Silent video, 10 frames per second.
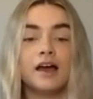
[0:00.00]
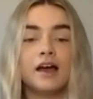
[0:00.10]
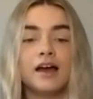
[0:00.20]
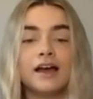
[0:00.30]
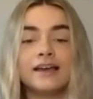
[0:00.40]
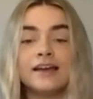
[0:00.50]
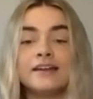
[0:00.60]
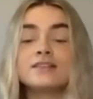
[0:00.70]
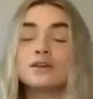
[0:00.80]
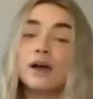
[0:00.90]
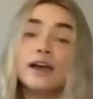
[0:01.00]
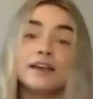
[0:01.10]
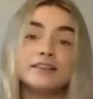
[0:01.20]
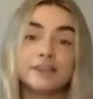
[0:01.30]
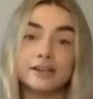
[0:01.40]
Again, it's
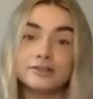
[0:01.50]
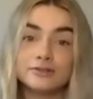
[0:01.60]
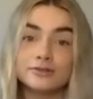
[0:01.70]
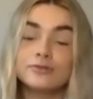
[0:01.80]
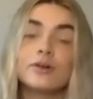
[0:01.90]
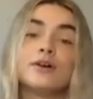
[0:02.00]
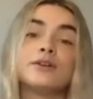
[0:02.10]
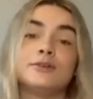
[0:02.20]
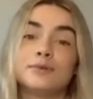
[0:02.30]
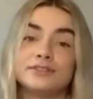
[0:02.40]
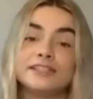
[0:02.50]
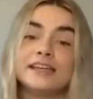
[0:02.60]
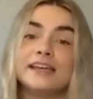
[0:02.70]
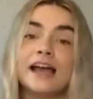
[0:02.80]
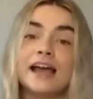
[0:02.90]
quite gentle on your
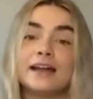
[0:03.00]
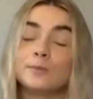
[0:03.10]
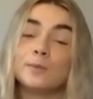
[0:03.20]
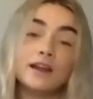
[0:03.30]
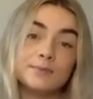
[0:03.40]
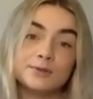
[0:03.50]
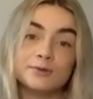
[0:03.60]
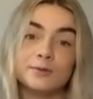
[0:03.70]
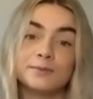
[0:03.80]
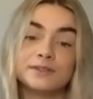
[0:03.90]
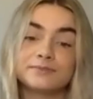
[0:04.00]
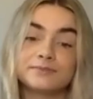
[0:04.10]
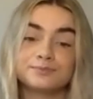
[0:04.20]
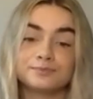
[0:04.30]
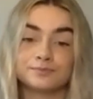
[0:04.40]
body and well absorbed.
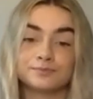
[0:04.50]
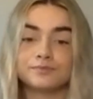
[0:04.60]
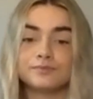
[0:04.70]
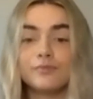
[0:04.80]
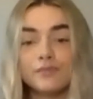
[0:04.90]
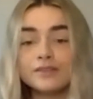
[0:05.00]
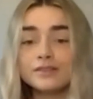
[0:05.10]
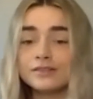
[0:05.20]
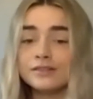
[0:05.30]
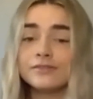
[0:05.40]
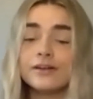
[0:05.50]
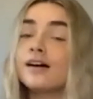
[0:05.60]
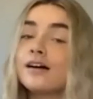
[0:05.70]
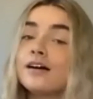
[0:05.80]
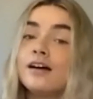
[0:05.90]
So
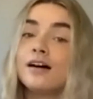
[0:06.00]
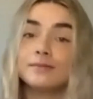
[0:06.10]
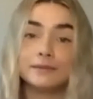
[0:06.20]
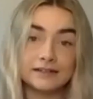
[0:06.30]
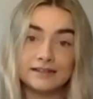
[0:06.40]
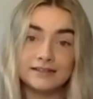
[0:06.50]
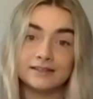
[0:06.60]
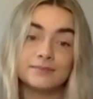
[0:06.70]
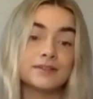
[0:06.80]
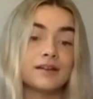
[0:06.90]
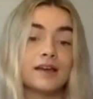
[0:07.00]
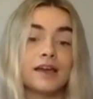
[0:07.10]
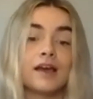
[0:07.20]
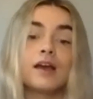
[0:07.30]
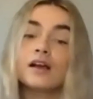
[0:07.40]
far, our magnesiums are
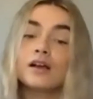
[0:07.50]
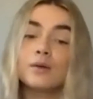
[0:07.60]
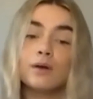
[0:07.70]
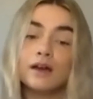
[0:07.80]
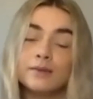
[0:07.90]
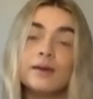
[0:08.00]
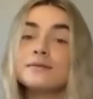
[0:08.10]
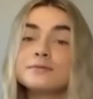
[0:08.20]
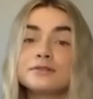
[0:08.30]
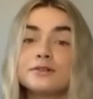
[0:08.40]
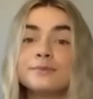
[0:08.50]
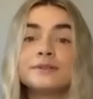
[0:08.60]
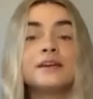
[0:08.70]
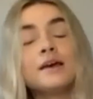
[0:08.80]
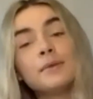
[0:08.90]
looking quite well absorbed,
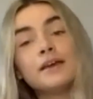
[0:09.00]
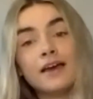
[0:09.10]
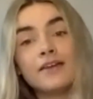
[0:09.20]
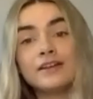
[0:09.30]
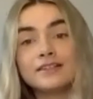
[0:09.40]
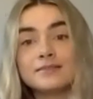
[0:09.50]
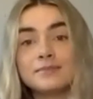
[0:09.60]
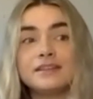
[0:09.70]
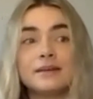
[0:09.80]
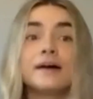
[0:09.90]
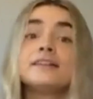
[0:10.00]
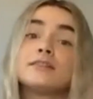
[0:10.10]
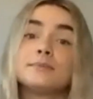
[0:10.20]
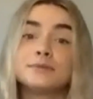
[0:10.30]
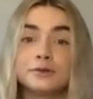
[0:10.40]
but again, that doesn't mean they're better
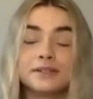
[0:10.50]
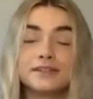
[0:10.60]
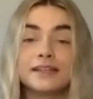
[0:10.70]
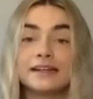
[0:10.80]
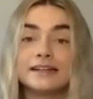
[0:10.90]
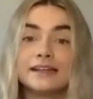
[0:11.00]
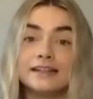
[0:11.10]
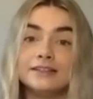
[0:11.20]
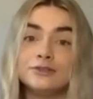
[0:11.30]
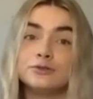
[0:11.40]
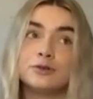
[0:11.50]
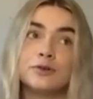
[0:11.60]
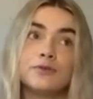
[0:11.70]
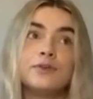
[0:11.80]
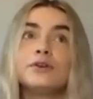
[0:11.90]
absorbed than in your
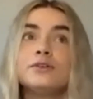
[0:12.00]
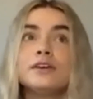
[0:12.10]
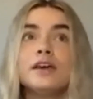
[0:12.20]
food.